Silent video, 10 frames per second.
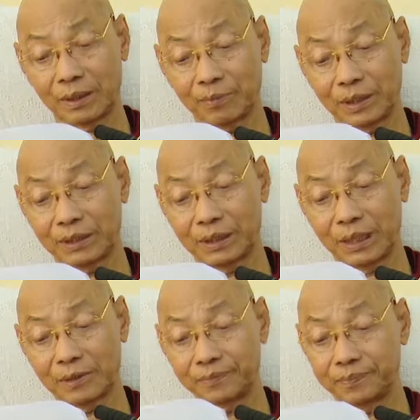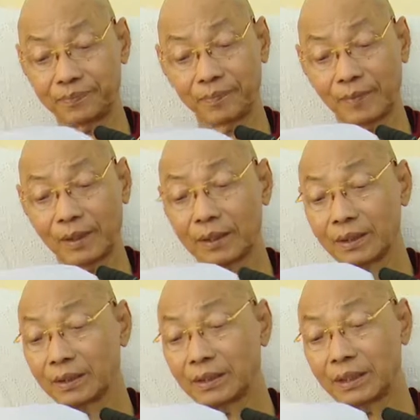Pranya.
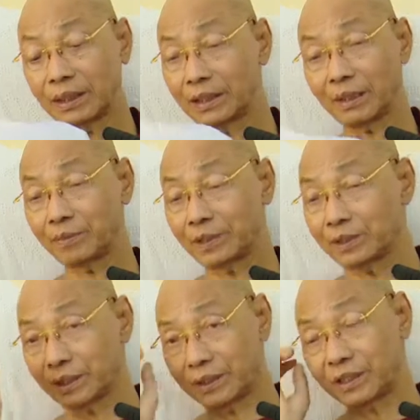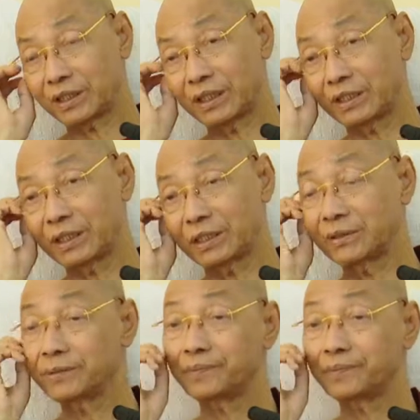Tirana means a decision.